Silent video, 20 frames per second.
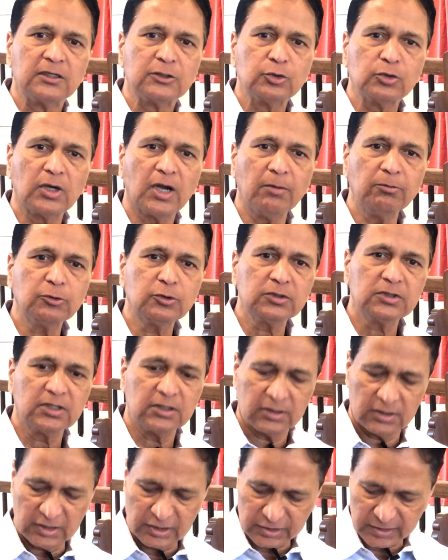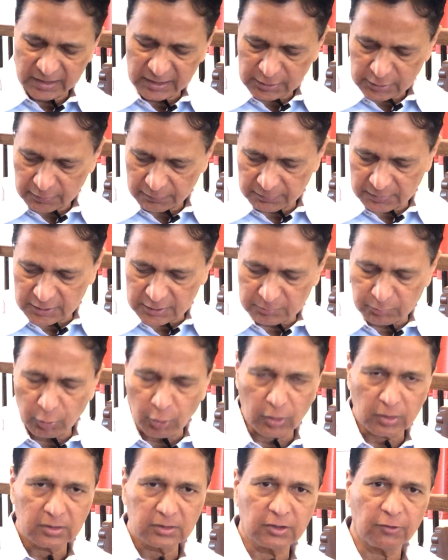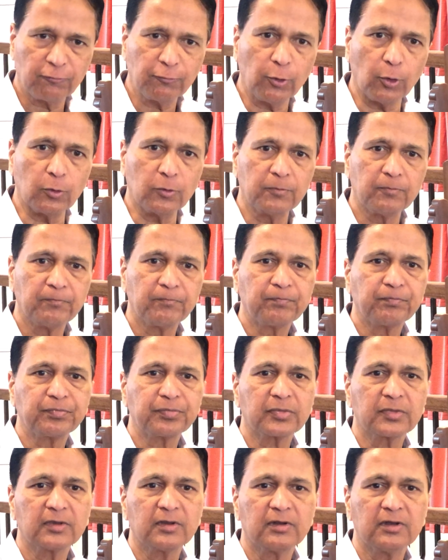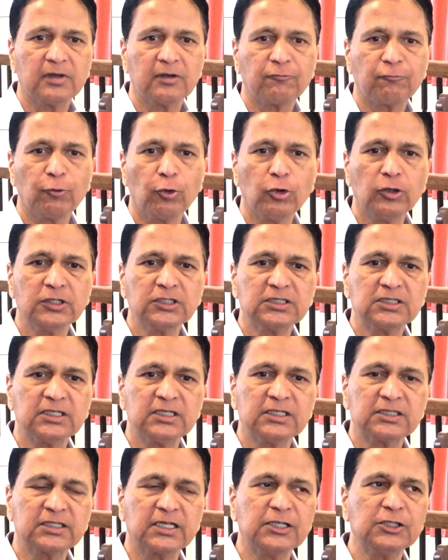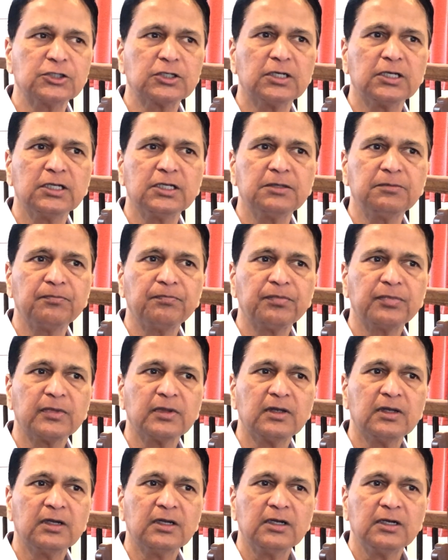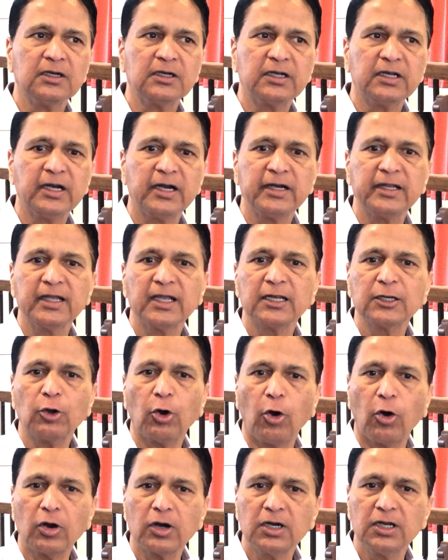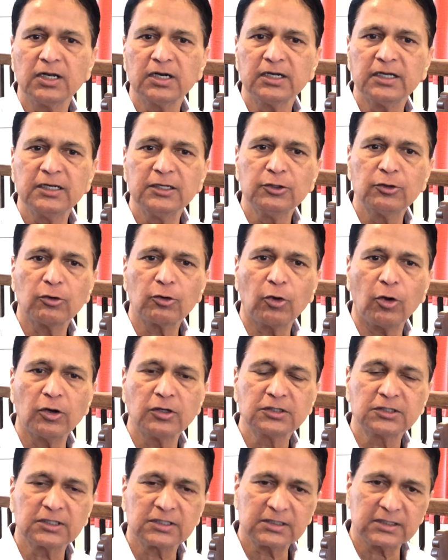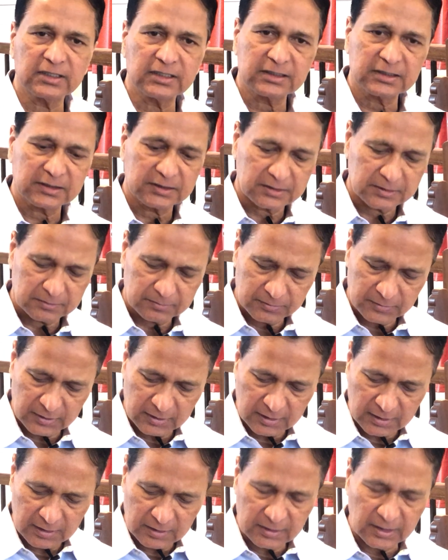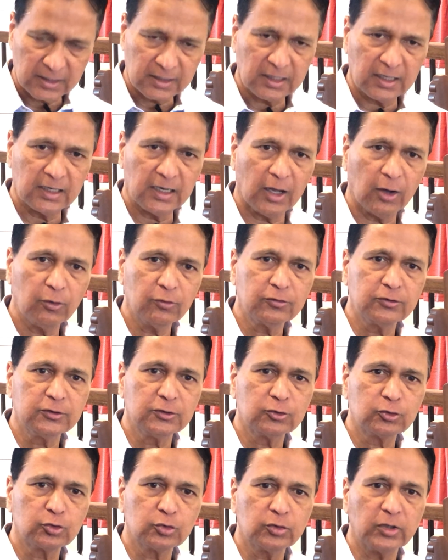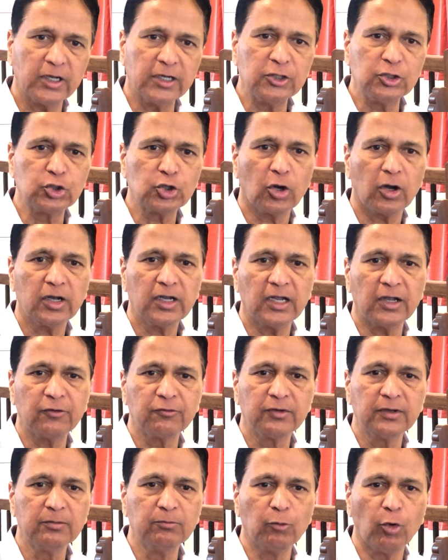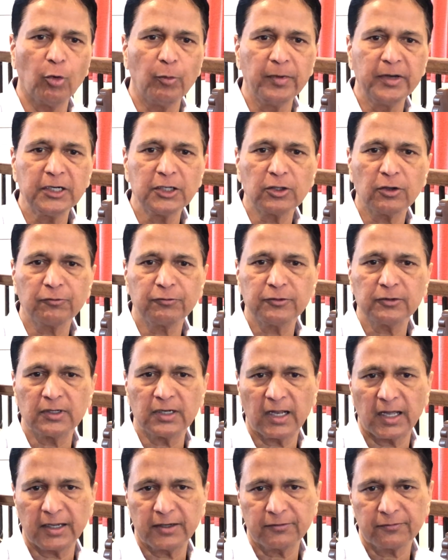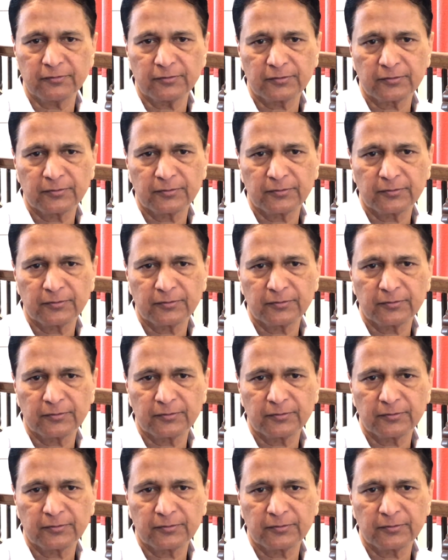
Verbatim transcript: To come to the essence of this book, the flow. Flow is essentially creating an order in your consciousness that allows you to enjoy every moment of your life,